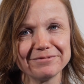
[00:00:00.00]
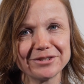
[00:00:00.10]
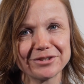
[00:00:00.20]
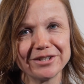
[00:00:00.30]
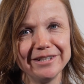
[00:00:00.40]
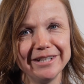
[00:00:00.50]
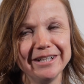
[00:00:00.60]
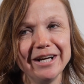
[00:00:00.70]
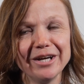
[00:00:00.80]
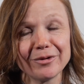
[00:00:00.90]
tree,
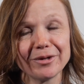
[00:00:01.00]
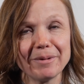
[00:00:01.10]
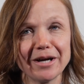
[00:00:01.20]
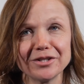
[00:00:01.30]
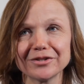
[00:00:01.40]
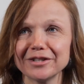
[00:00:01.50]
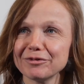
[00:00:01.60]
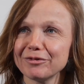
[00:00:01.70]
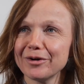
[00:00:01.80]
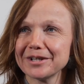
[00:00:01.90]
the only pine tree in
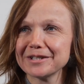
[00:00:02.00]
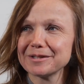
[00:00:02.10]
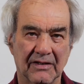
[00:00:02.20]
the forest.